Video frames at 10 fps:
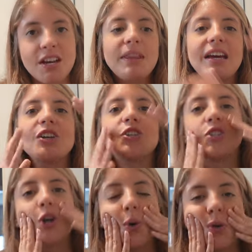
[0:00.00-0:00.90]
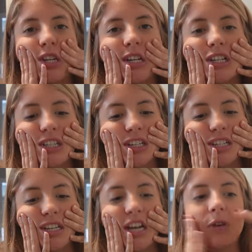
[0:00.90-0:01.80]
but they are so
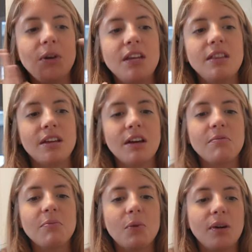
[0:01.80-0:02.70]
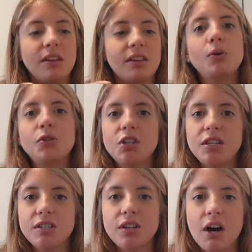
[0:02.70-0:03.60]
delicious and you eat them with blue
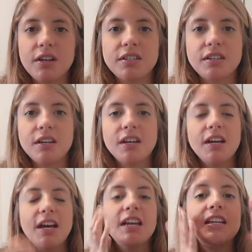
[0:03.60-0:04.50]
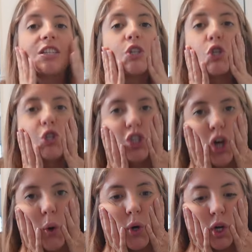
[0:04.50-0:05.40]
cheese sauce and it's so